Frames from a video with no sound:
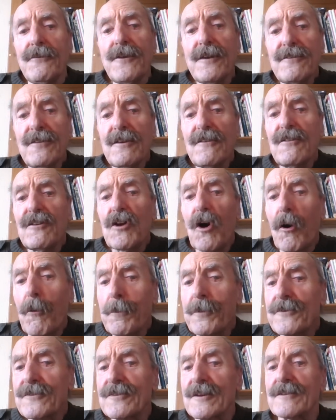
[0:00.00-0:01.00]
This is the
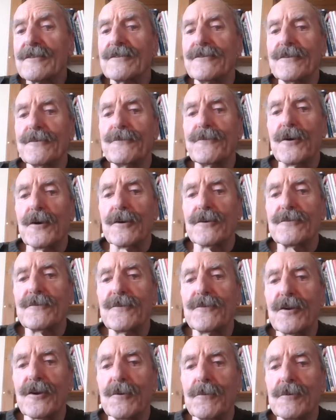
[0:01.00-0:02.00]
opposite of the first
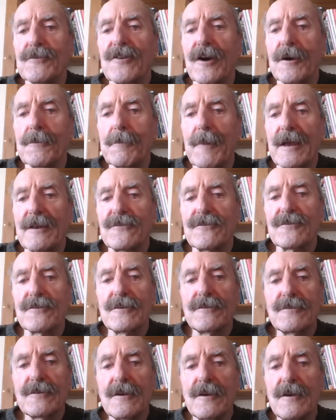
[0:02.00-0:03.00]
view which I
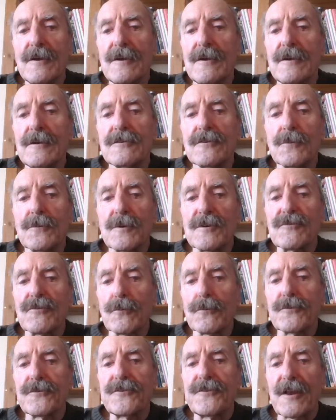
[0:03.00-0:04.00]
mentioned, to which
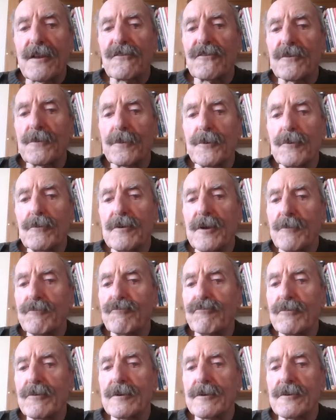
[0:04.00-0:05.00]
all sensible,
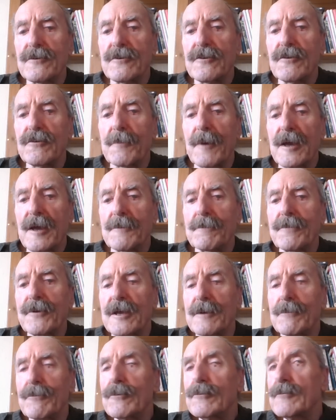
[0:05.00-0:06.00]
liberal and humane
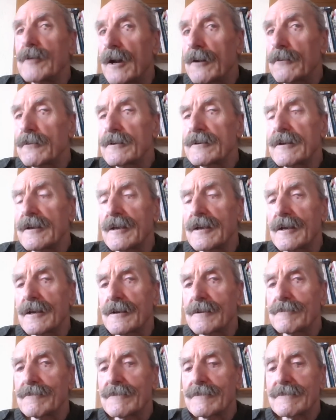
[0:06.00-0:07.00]
people now
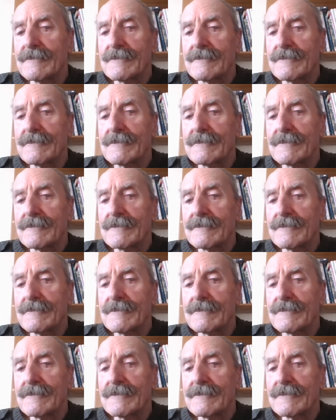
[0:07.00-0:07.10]
adhere.